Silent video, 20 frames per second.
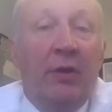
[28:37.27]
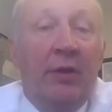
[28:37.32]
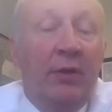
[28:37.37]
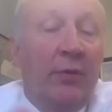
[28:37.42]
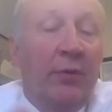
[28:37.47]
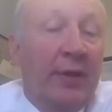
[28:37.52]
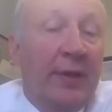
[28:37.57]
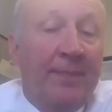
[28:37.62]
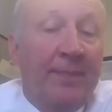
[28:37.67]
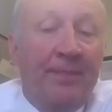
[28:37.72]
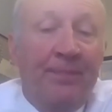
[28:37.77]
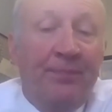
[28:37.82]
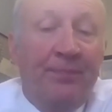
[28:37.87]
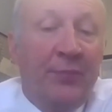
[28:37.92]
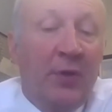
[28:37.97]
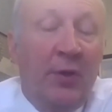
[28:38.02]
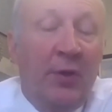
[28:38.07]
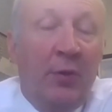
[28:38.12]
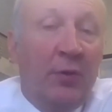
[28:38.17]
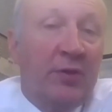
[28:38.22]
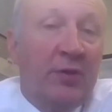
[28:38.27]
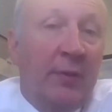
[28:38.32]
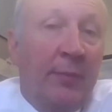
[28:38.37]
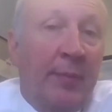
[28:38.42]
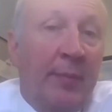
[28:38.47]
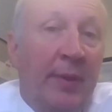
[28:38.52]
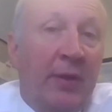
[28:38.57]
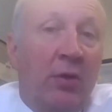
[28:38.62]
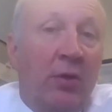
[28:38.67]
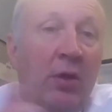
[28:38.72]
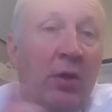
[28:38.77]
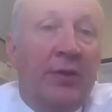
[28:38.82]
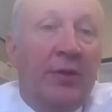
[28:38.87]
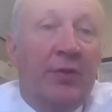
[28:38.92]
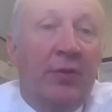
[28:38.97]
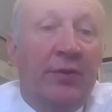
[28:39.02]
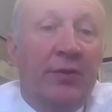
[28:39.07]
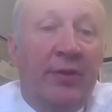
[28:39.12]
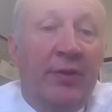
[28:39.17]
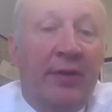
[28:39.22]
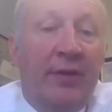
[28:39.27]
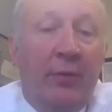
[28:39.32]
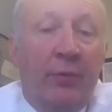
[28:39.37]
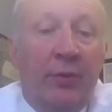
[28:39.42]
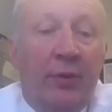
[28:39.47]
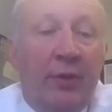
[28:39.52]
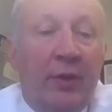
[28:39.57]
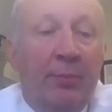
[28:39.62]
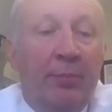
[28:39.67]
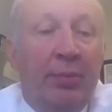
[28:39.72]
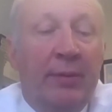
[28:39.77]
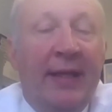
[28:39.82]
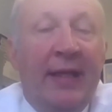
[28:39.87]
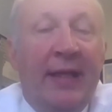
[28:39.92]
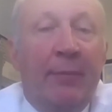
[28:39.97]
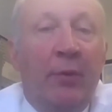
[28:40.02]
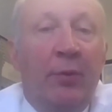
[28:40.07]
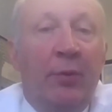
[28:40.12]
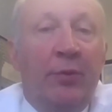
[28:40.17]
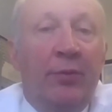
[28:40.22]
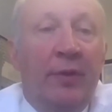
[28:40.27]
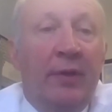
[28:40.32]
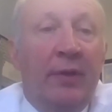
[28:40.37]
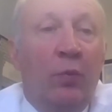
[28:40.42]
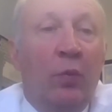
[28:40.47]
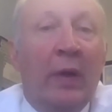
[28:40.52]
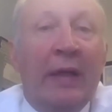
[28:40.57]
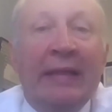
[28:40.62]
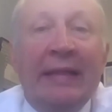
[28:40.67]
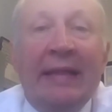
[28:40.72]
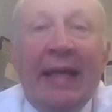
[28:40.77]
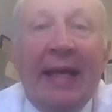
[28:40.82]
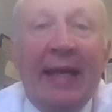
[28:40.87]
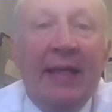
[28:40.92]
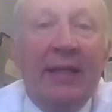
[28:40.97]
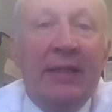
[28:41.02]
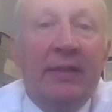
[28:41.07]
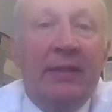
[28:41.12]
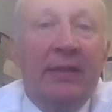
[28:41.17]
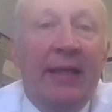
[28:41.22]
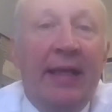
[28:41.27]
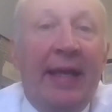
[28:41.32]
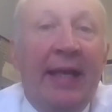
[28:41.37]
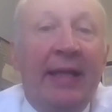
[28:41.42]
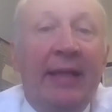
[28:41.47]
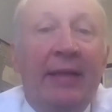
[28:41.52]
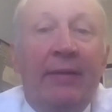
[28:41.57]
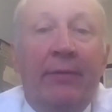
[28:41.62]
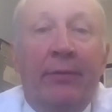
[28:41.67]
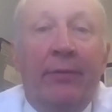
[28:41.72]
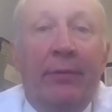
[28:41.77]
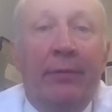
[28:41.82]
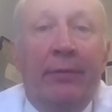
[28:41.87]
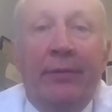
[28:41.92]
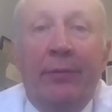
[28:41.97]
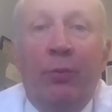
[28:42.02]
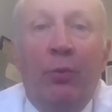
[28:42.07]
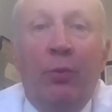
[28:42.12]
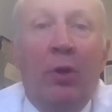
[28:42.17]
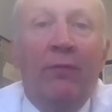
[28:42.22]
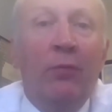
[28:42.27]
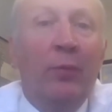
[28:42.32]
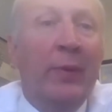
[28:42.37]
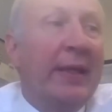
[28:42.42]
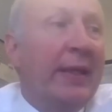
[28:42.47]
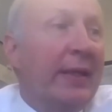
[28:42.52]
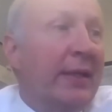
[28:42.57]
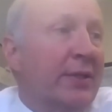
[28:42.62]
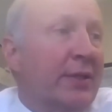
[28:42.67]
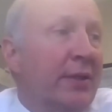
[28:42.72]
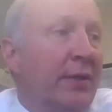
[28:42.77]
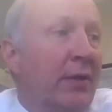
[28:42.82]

I know that, you know, some of my colleagues in Ontario were complaining about doing 1 case in 8 or 12 weeks,